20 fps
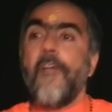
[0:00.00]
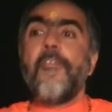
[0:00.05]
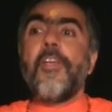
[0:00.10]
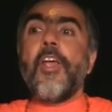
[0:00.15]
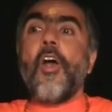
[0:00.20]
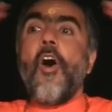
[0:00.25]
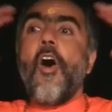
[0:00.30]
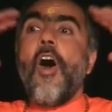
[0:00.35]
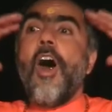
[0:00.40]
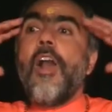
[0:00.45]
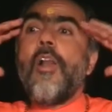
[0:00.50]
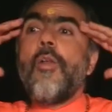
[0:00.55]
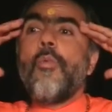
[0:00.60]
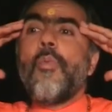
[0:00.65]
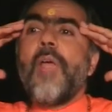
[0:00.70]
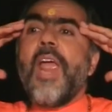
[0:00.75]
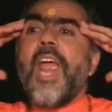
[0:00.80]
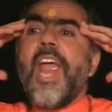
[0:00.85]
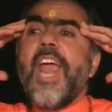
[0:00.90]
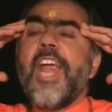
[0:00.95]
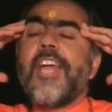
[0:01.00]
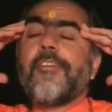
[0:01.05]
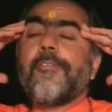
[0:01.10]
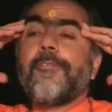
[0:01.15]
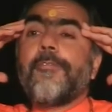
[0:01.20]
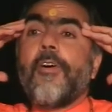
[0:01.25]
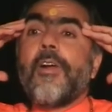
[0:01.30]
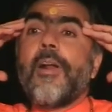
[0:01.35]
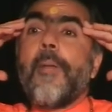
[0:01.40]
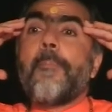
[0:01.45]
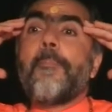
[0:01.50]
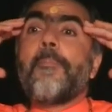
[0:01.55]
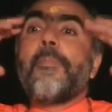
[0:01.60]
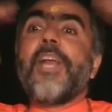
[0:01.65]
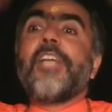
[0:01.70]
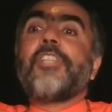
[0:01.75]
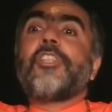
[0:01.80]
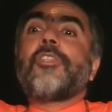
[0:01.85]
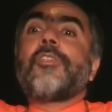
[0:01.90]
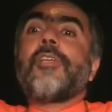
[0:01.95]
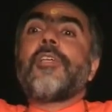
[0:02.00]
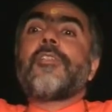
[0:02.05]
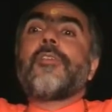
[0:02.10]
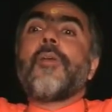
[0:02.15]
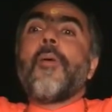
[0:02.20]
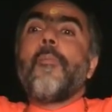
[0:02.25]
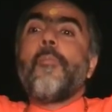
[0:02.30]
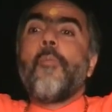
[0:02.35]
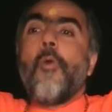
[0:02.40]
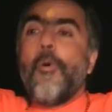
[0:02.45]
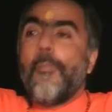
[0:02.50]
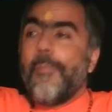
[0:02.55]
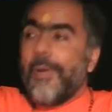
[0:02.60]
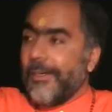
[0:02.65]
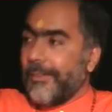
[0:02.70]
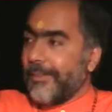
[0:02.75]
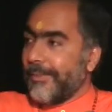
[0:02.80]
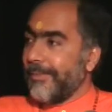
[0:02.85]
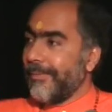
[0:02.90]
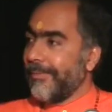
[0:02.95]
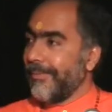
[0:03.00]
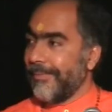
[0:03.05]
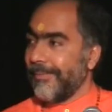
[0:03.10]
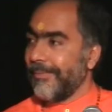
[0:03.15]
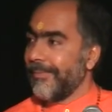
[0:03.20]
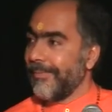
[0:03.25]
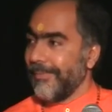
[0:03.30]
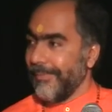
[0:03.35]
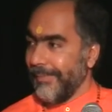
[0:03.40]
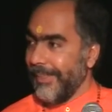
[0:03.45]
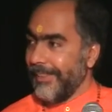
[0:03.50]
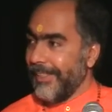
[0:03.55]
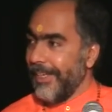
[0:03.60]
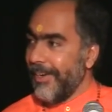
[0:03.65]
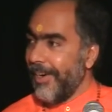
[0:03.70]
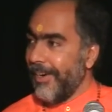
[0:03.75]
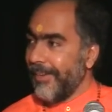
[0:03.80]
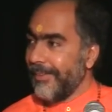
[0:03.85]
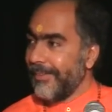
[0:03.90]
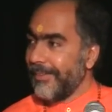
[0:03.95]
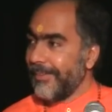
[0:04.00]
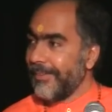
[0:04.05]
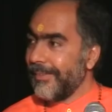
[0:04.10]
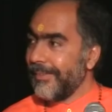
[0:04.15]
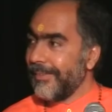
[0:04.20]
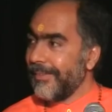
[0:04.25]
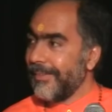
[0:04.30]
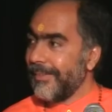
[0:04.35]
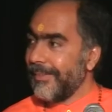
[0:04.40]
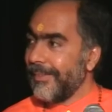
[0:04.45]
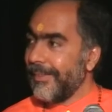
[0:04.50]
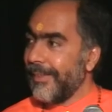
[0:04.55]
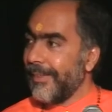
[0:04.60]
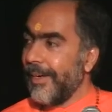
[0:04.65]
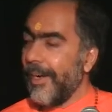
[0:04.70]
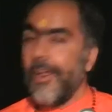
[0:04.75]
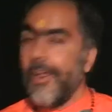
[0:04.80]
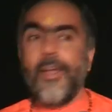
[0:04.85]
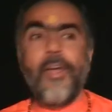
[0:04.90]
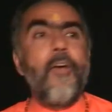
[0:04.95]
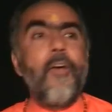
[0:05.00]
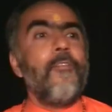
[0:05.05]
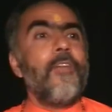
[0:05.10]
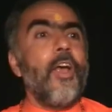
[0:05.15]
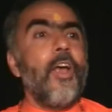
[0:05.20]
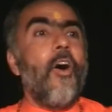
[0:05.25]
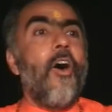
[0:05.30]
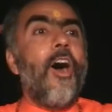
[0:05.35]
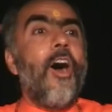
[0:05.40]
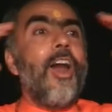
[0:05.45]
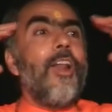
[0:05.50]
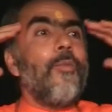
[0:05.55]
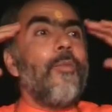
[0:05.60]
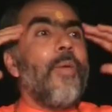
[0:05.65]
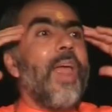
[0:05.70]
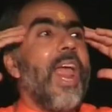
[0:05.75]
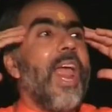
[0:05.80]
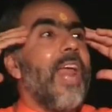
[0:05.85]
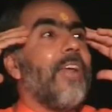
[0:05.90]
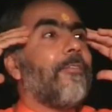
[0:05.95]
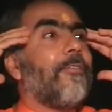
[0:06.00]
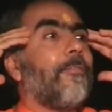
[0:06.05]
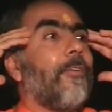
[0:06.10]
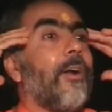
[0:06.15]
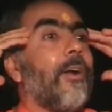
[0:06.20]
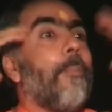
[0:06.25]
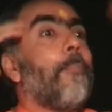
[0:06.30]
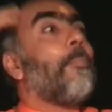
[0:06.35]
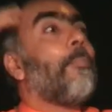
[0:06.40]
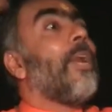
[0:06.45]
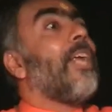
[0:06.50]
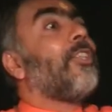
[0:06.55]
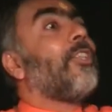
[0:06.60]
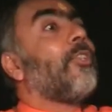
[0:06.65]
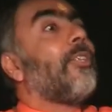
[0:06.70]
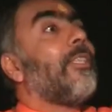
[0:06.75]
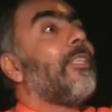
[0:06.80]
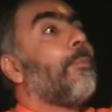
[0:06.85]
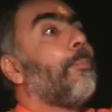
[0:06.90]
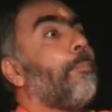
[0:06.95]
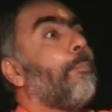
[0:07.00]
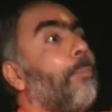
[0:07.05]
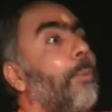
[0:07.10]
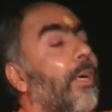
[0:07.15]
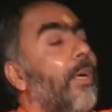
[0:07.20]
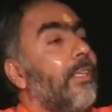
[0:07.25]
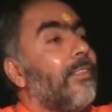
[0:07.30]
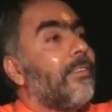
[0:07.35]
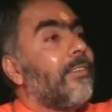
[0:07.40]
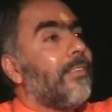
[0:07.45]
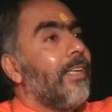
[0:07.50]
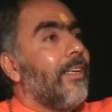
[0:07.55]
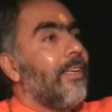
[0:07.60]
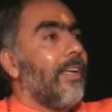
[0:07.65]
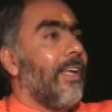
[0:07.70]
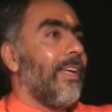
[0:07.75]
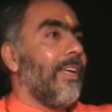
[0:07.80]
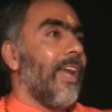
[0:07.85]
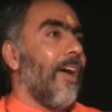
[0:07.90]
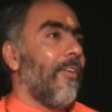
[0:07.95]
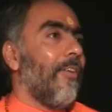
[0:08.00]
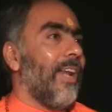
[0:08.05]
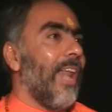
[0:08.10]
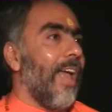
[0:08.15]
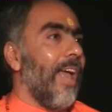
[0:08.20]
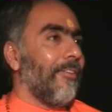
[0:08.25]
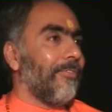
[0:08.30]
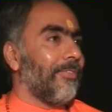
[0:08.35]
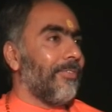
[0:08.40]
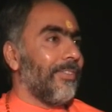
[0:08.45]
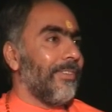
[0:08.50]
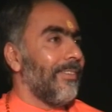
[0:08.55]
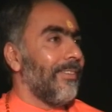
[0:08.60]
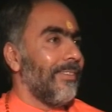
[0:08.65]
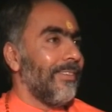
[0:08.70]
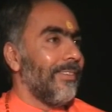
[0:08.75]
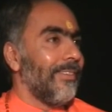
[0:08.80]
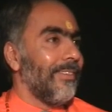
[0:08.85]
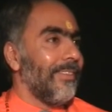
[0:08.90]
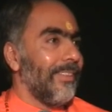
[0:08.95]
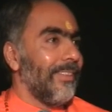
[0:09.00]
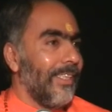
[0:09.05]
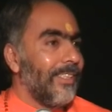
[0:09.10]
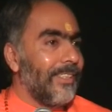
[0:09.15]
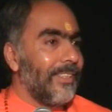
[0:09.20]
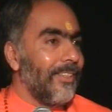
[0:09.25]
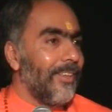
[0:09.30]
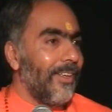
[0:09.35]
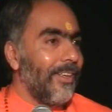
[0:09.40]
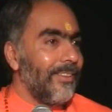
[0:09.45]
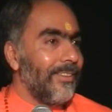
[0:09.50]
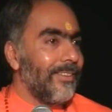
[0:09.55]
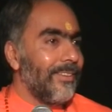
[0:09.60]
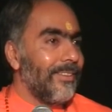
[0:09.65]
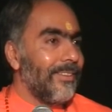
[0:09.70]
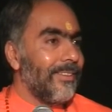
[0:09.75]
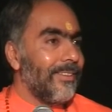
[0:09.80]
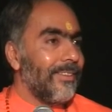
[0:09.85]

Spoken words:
We all wait for a precious moment, is it not? We all wait for a precious person in our life, is it not?